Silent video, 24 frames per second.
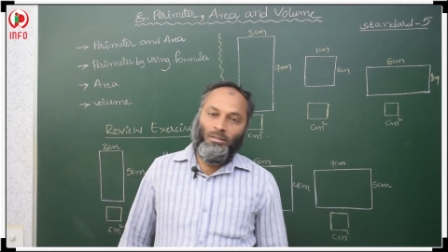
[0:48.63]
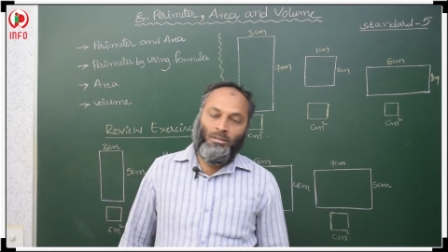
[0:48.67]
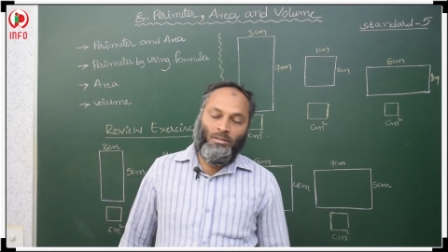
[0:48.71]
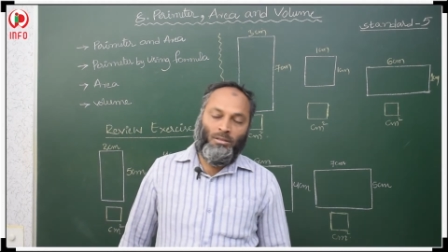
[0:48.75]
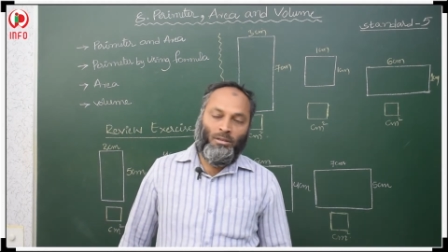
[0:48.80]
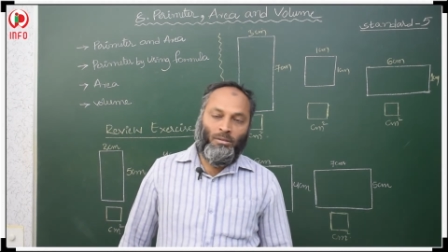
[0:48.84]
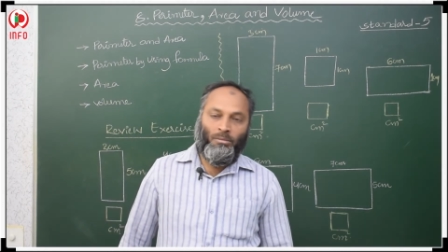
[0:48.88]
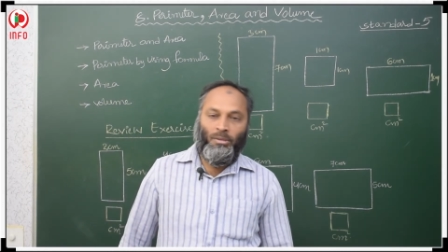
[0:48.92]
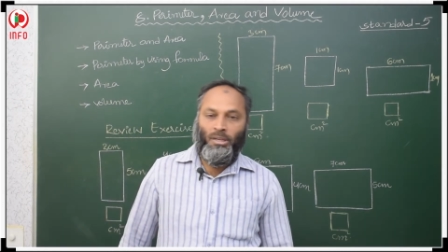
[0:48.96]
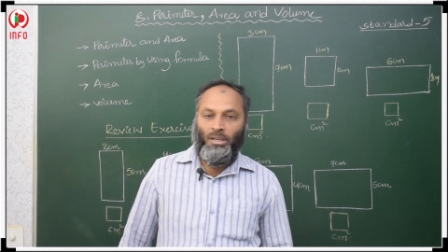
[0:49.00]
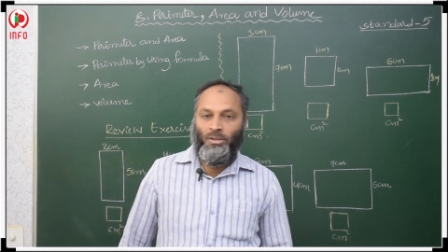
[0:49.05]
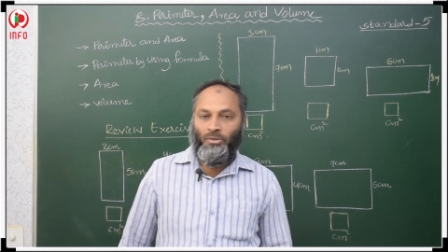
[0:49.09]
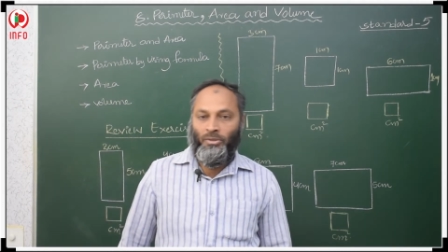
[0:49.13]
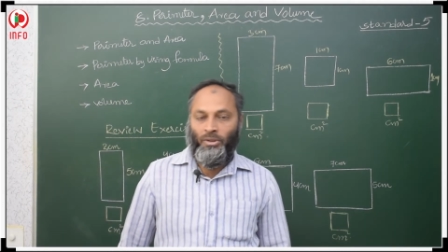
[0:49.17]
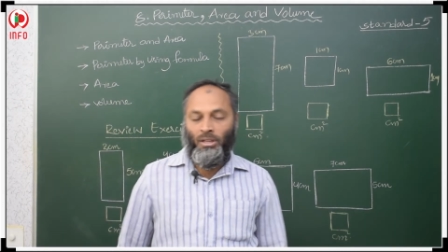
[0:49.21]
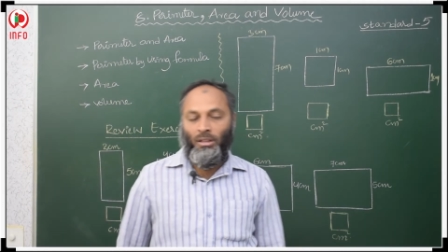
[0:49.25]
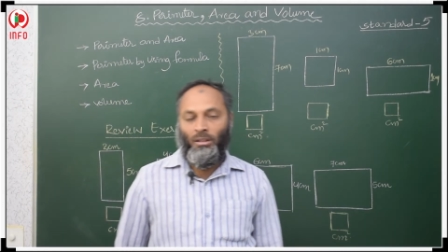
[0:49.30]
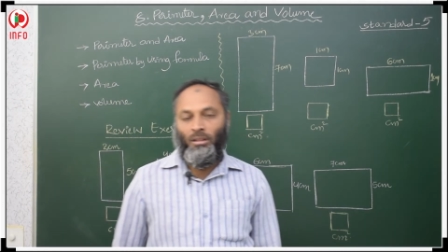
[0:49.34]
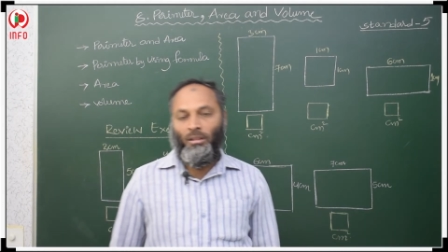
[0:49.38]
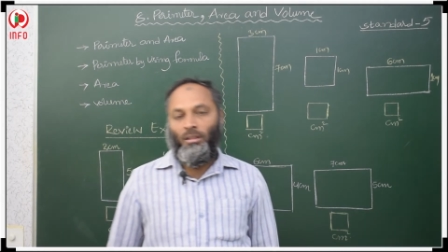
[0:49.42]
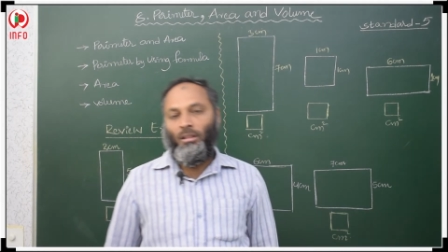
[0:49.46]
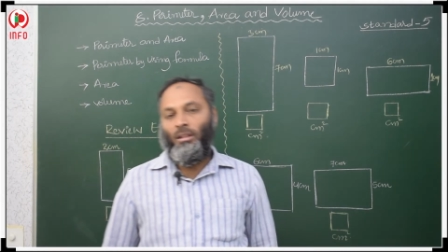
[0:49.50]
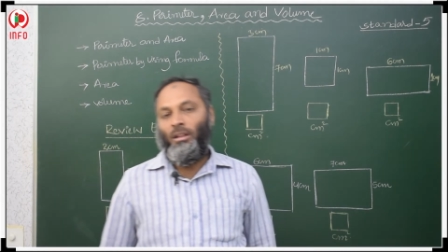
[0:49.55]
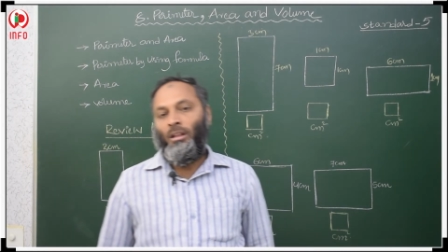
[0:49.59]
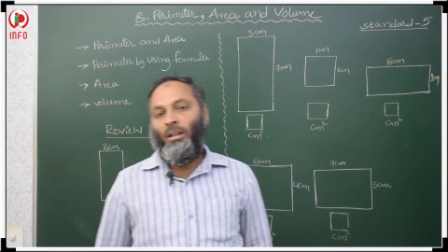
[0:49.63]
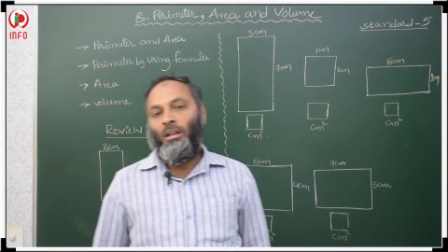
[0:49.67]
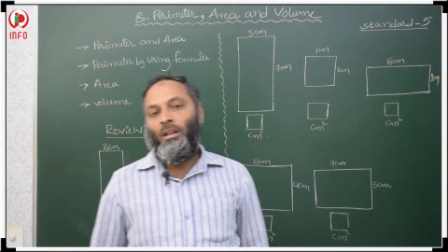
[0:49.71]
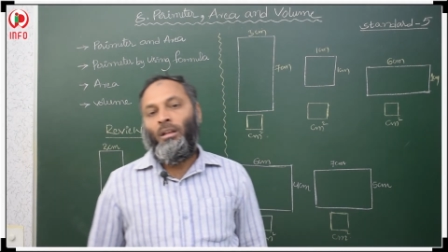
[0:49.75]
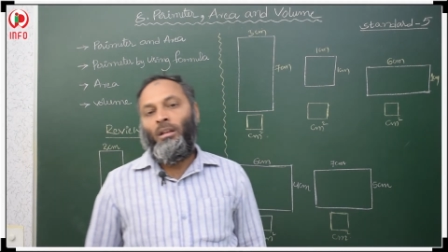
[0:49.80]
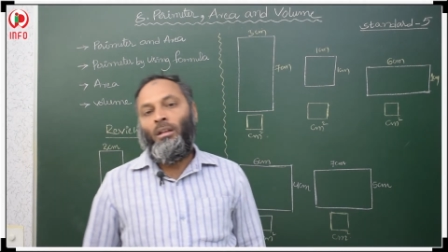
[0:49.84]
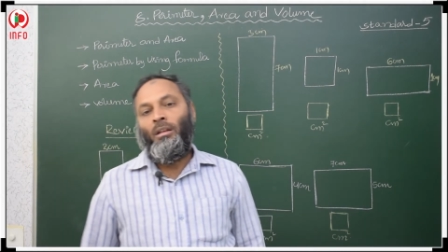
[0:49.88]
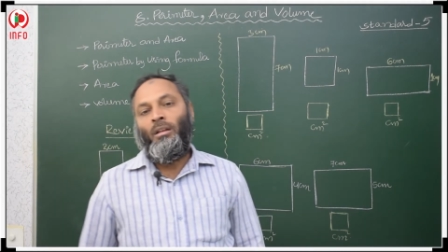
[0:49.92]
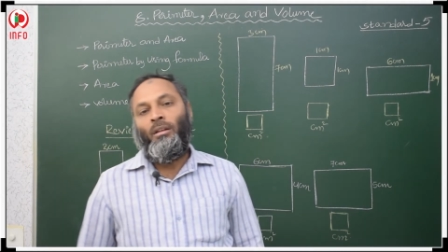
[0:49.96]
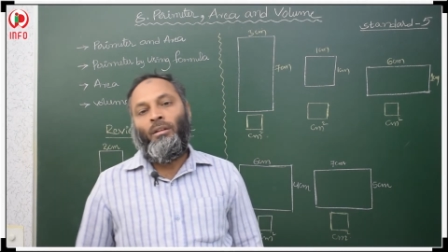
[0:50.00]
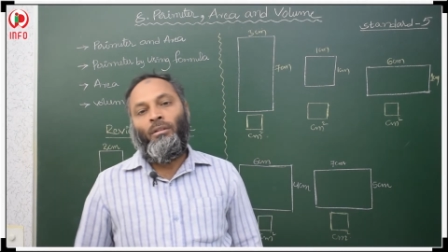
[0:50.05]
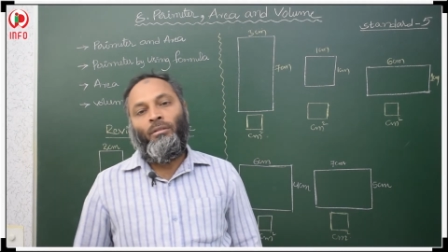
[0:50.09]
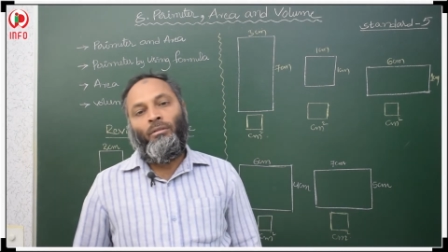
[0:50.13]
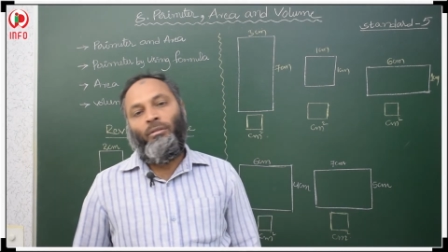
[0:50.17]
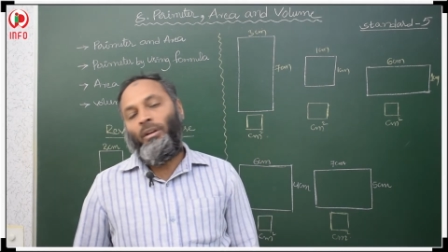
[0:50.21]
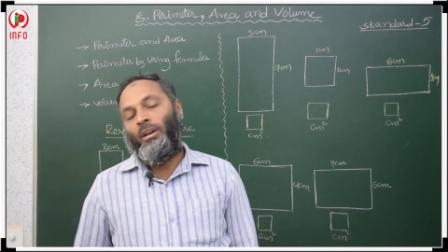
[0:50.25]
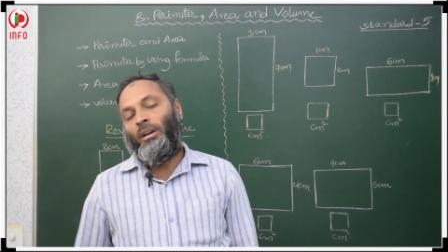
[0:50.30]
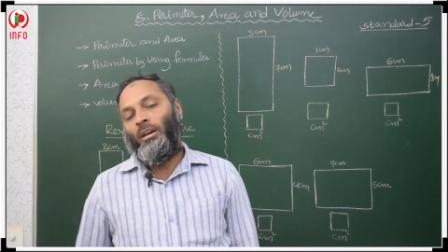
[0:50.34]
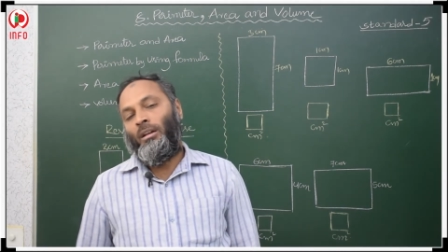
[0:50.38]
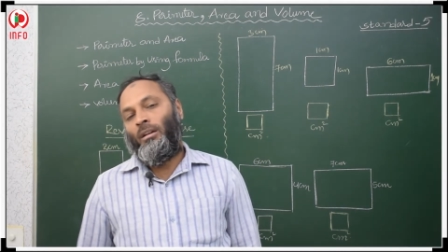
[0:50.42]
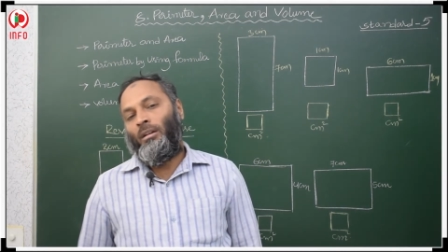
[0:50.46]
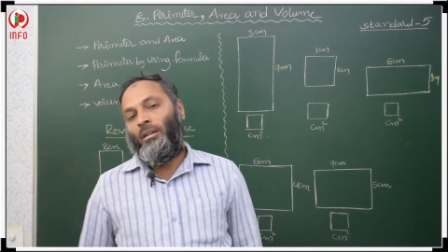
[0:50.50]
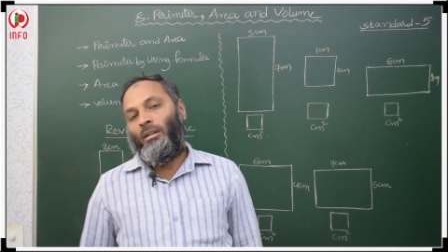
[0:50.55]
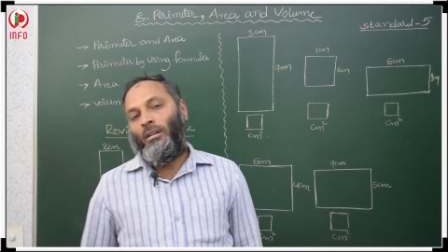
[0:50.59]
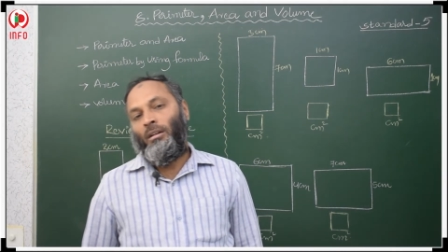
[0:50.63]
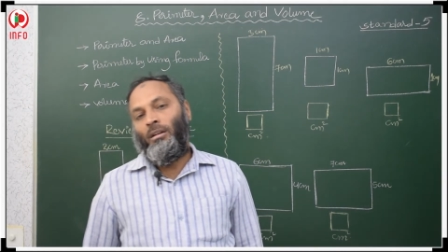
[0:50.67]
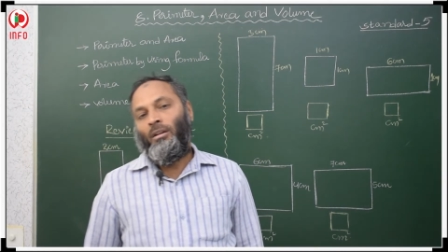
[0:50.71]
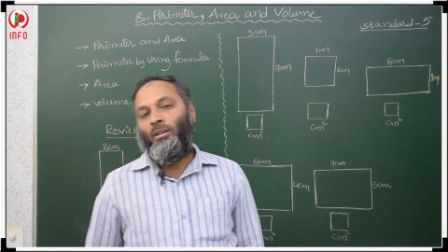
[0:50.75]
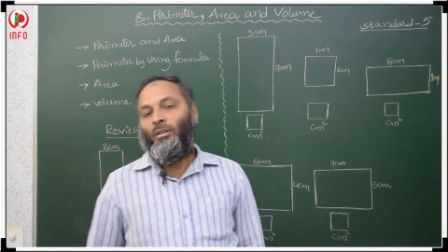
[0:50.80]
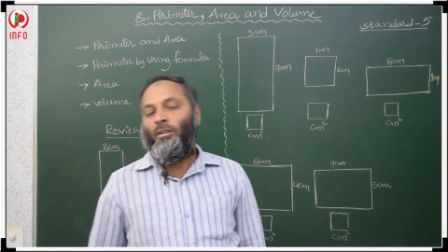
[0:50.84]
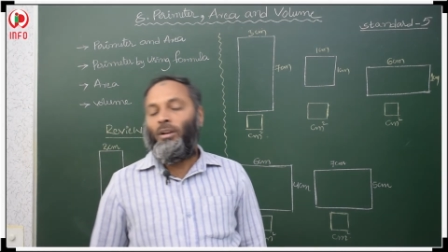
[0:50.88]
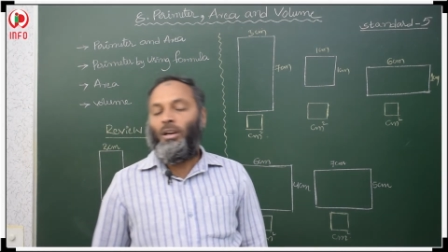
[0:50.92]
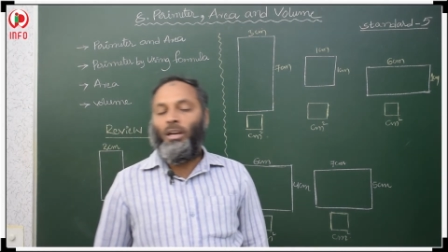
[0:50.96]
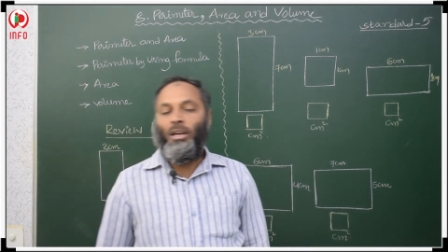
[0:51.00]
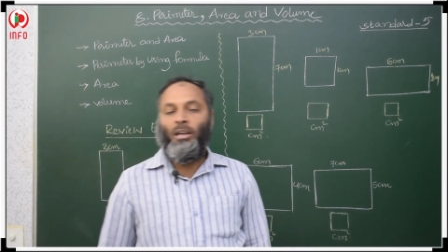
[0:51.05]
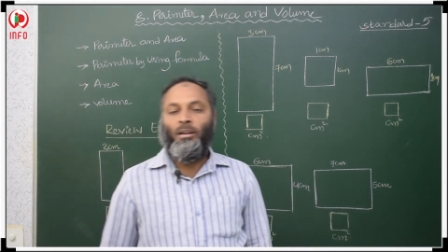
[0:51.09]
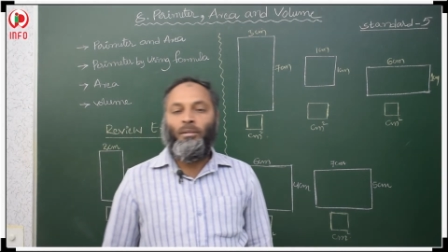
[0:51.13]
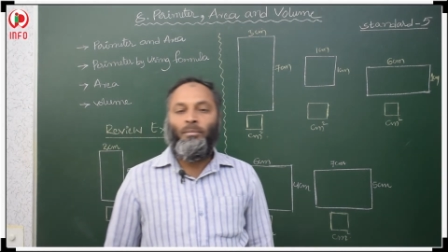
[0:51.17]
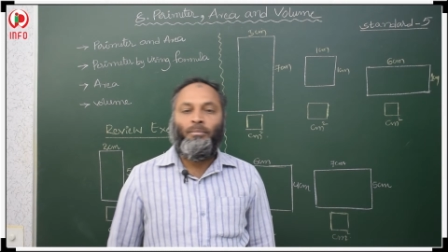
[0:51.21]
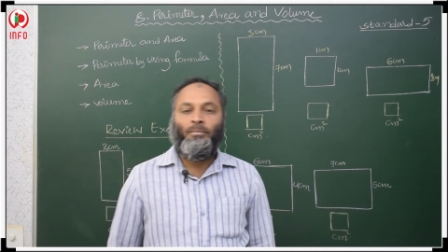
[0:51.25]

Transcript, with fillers: geometrical figure. Okay.